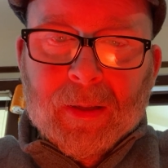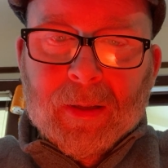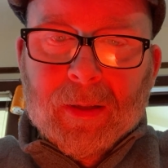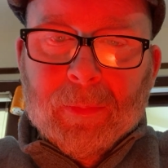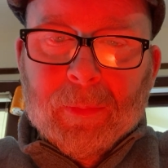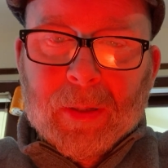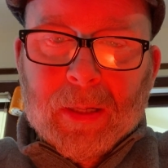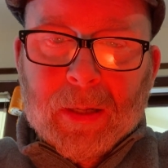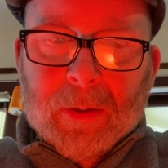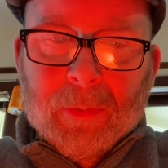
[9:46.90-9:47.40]

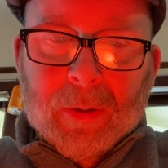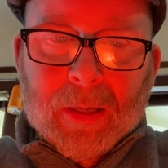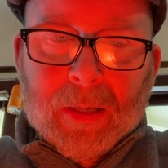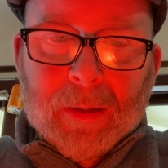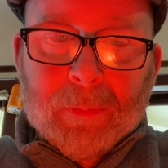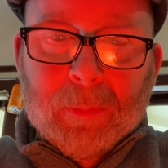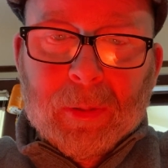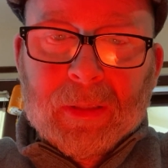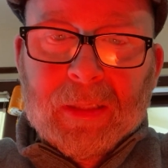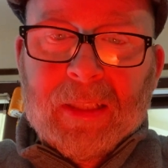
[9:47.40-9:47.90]
But anyway,
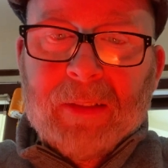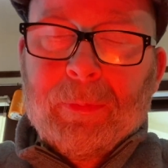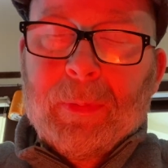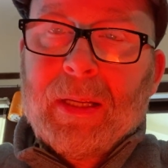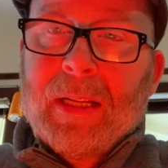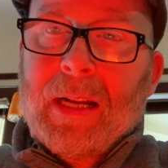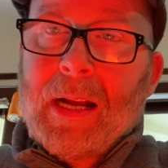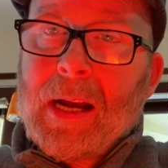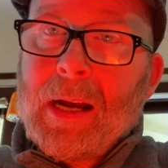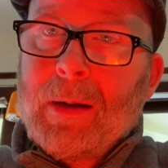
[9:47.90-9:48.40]
"Believe me,
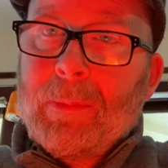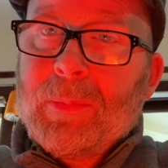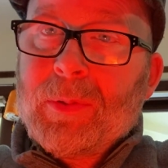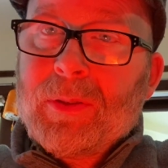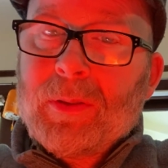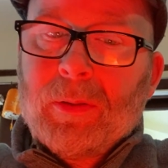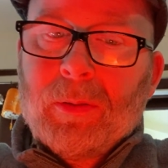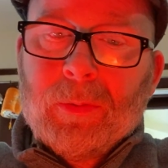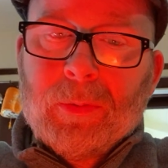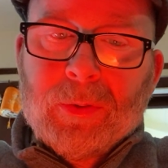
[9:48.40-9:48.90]
an
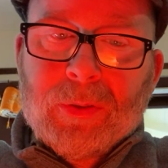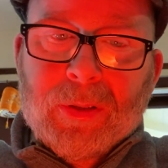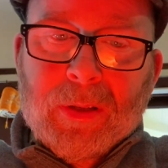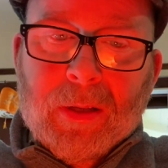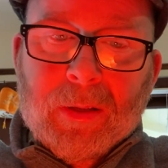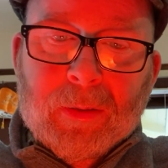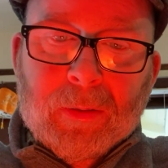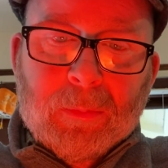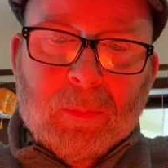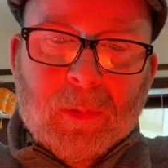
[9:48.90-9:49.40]
absolute
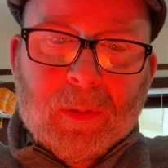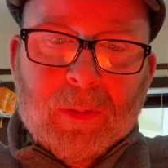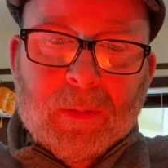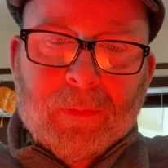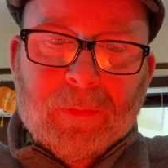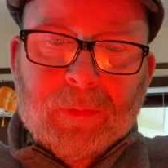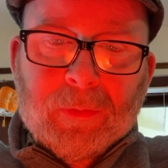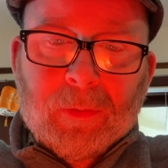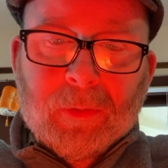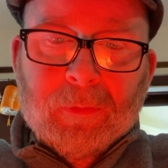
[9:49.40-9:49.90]
gentleman,
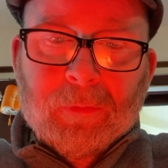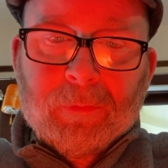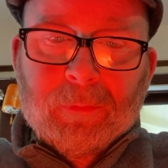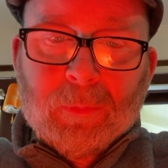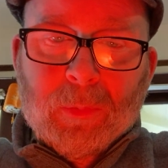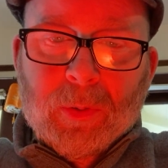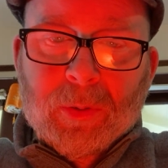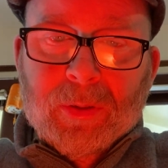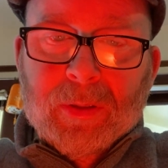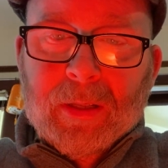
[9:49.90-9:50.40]
full of
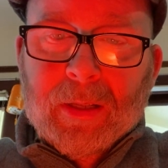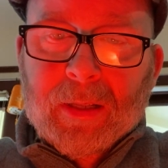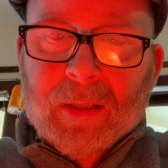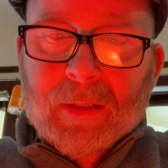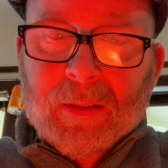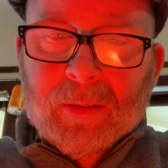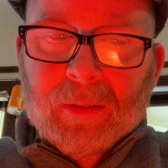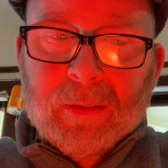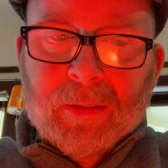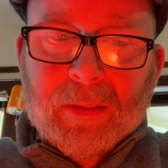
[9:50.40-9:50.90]
most
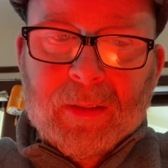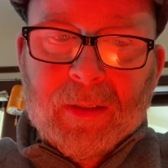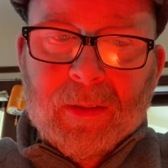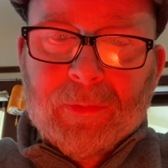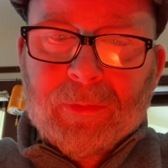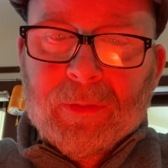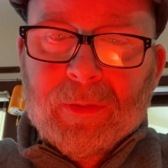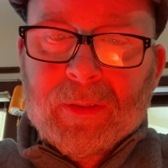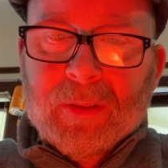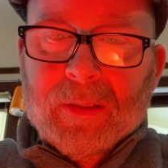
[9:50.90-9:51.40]
excellent
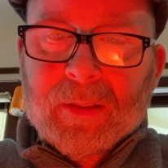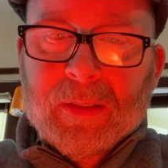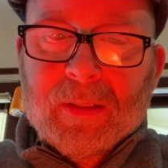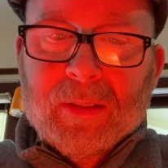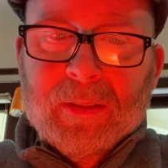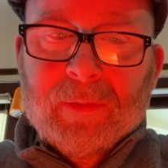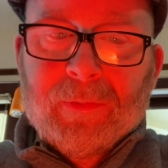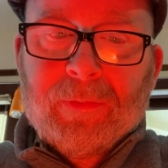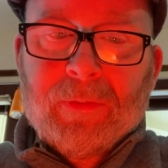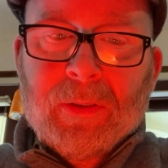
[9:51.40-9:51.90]

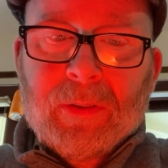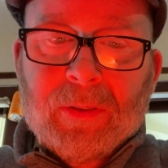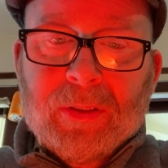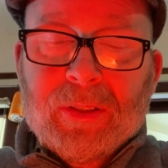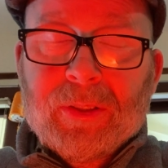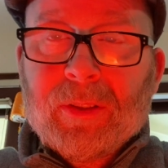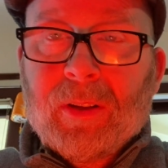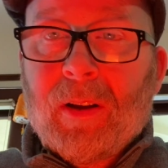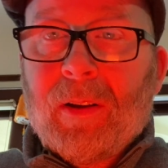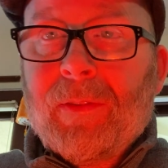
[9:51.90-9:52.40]
differences, of very
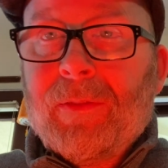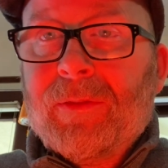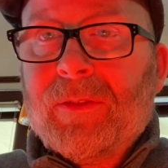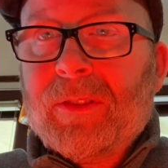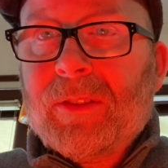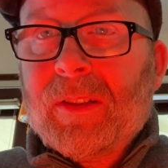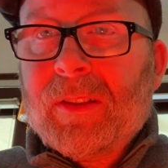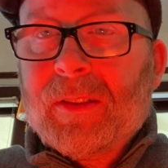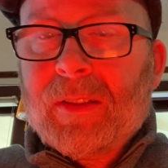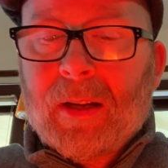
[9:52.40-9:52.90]
soft
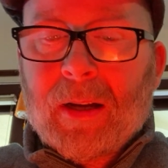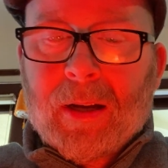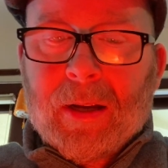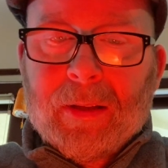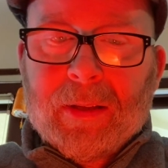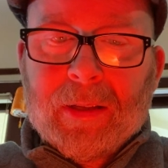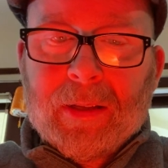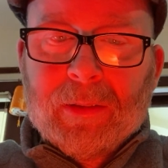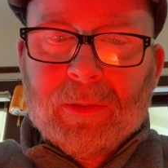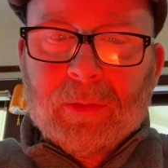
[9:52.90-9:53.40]

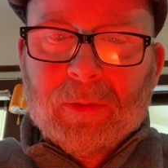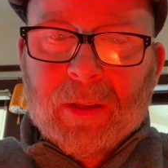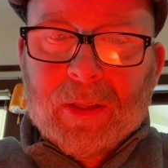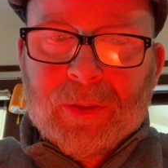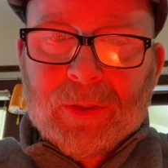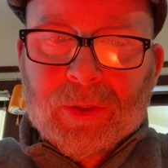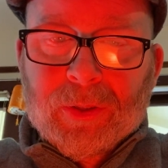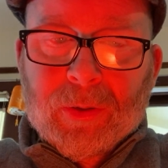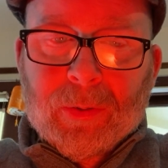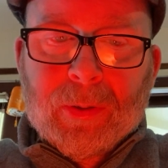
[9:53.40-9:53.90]
society and great
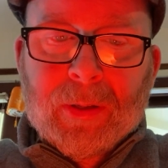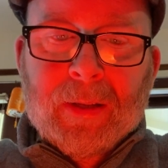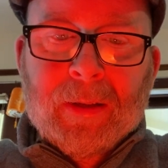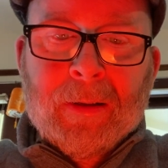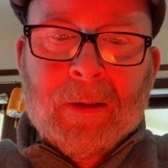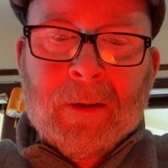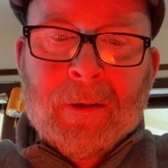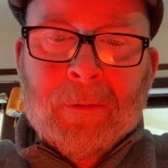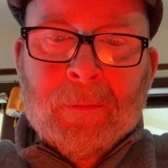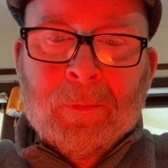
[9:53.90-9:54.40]
showing.
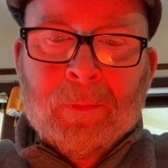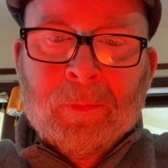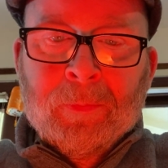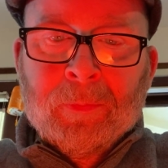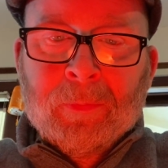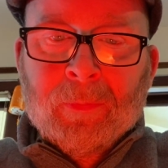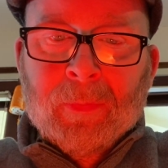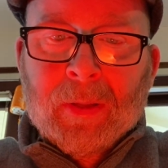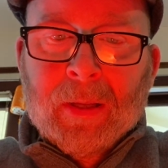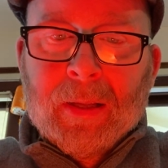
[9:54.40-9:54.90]

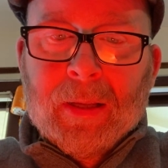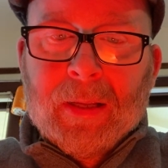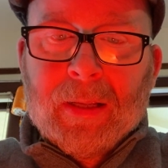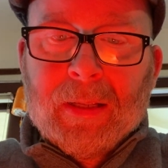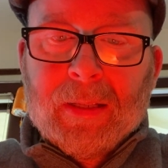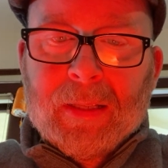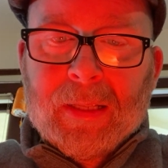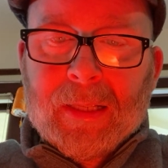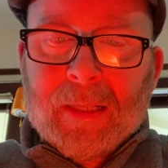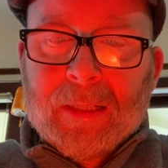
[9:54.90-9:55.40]

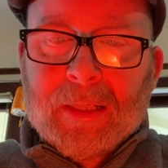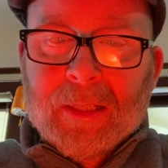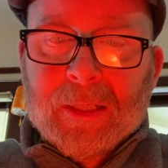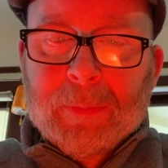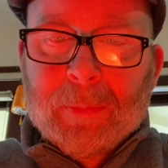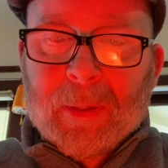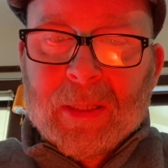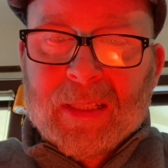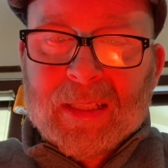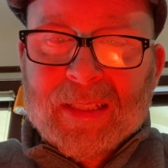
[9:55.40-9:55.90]
Indeed, to
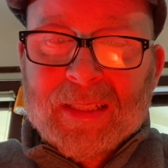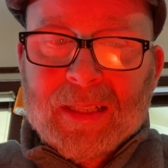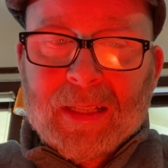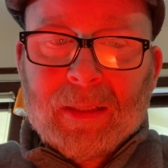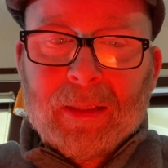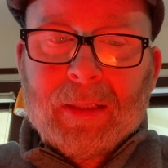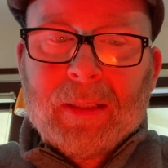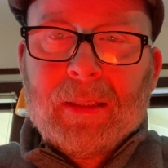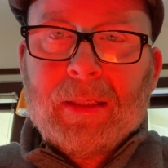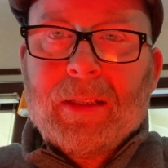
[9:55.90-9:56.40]
speak
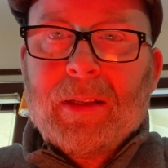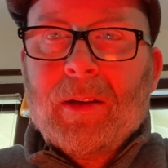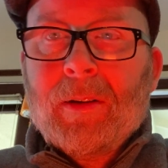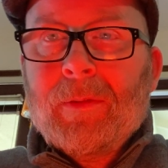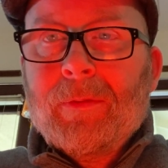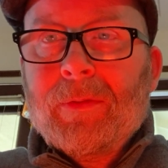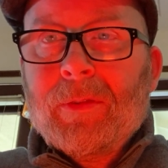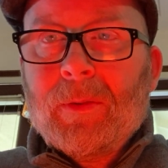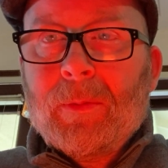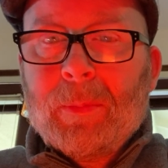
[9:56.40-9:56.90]
sellingly
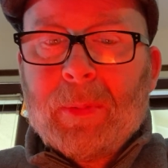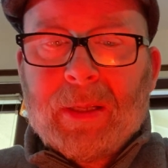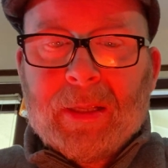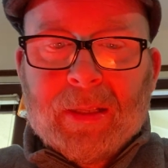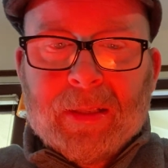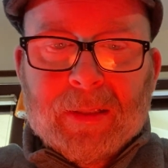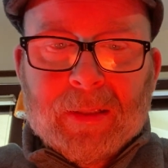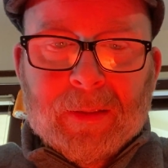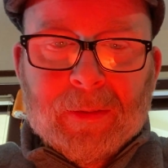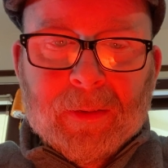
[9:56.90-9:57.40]
of him, he
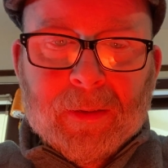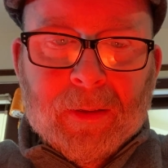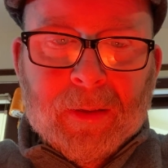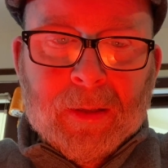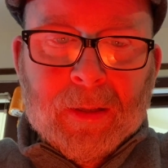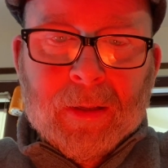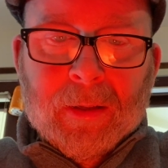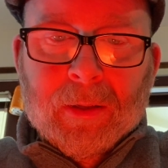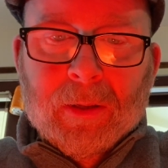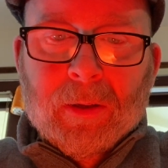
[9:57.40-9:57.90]
is the
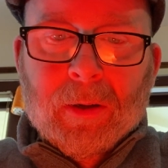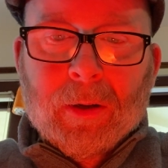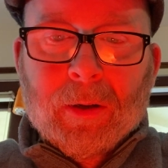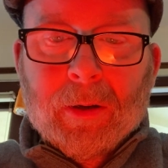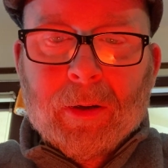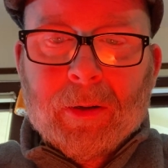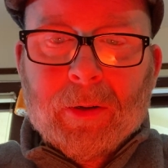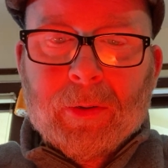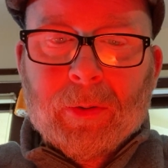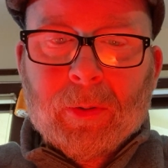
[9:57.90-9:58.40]

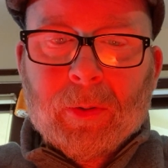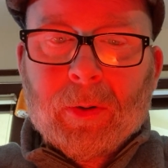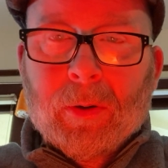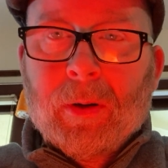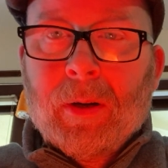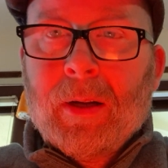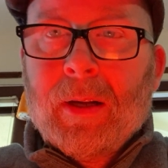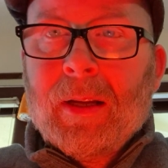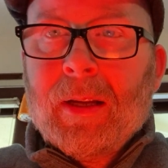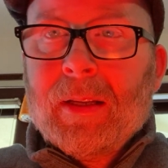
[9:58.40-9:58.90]
card or
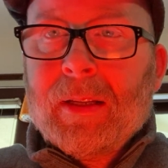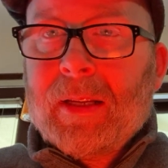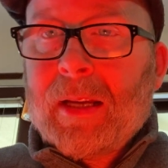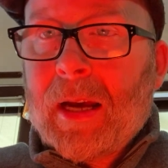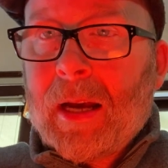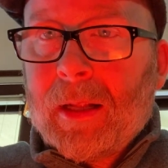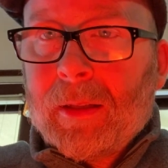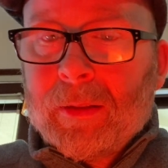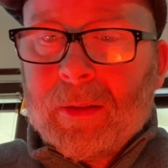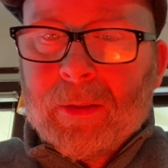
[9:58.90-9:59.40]

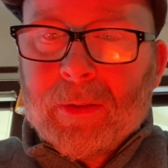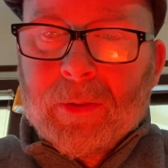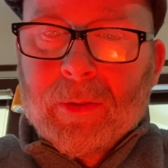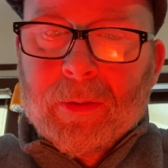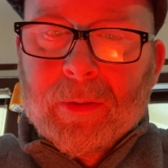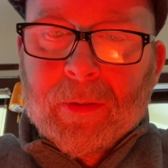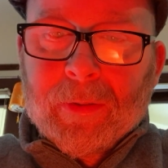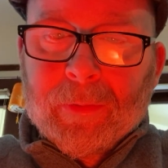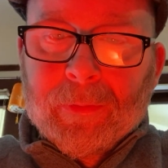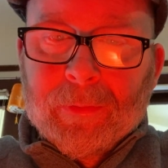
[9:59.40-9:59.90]

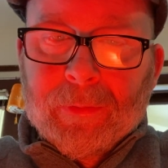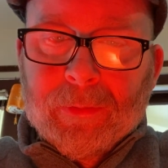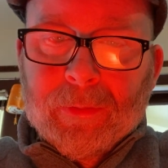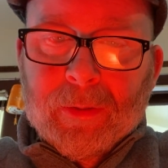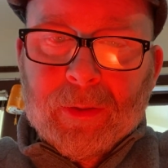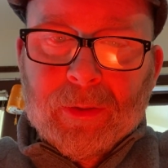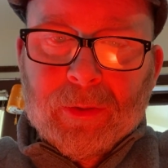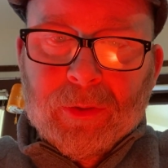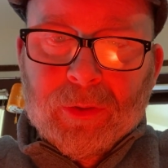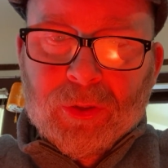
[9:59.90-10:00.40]
calendar of
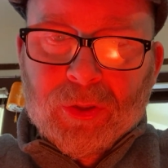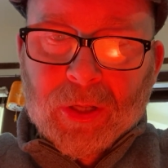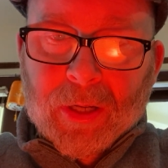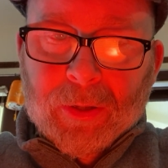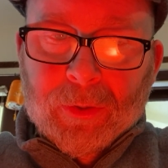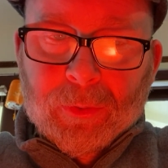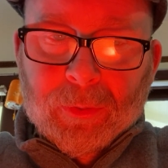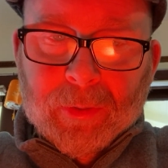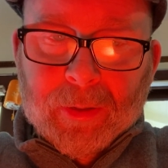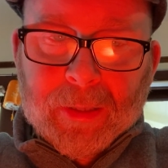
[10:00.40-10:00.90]

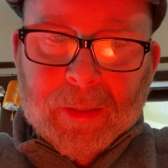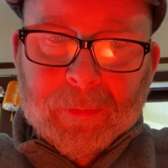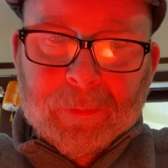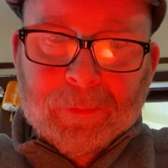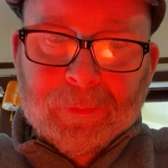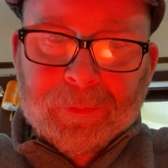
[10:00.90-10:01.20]
gentry.